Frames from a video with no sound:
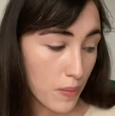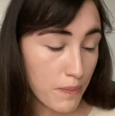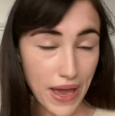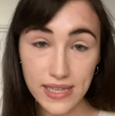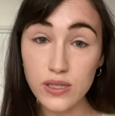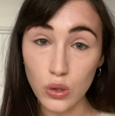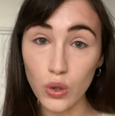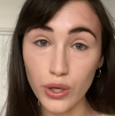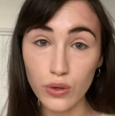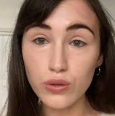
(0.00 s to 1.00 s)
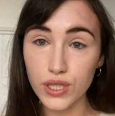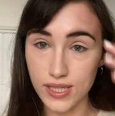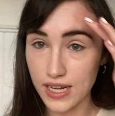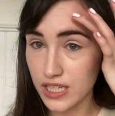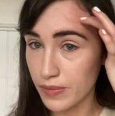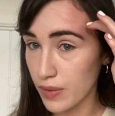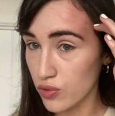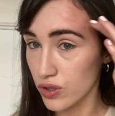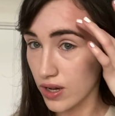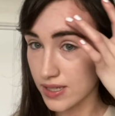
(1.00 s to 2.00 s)
base oil does actually make
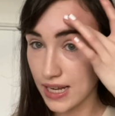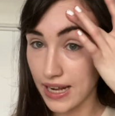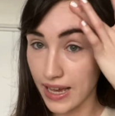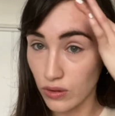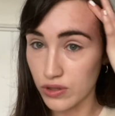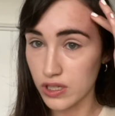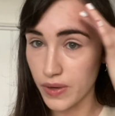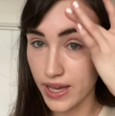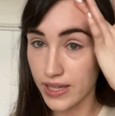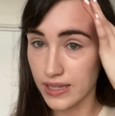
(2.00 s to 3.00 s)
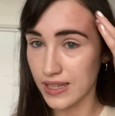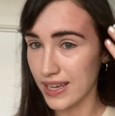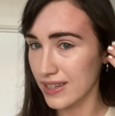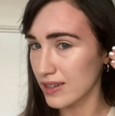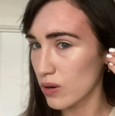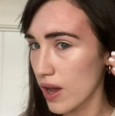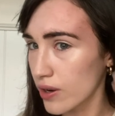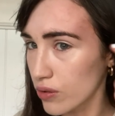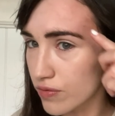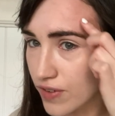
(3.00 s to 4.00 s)
products cling onto it in quite
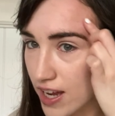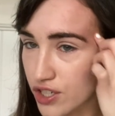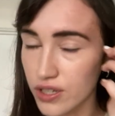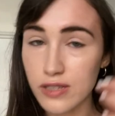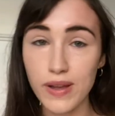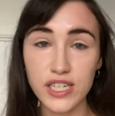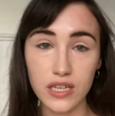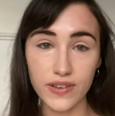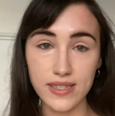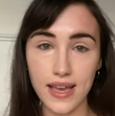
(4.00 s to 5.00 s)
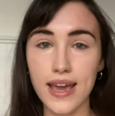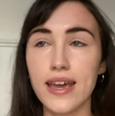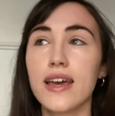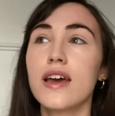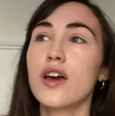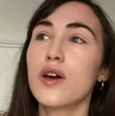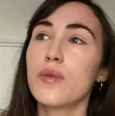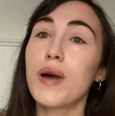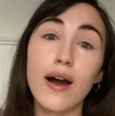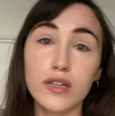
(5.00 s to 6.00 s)
an odd fashion, especially if it's a
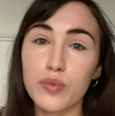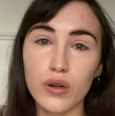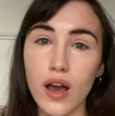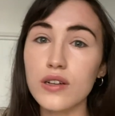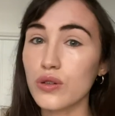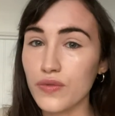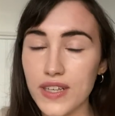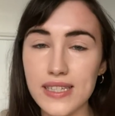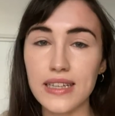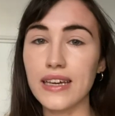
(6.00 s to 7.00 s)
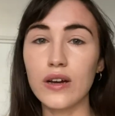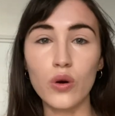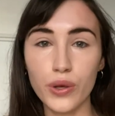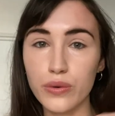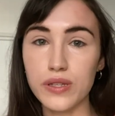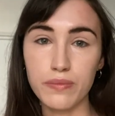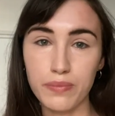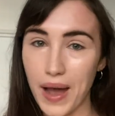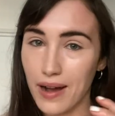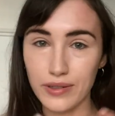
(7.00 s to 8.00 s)
powder product. Obviously, oils and
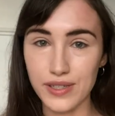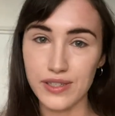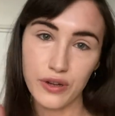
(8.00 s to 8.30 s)
powders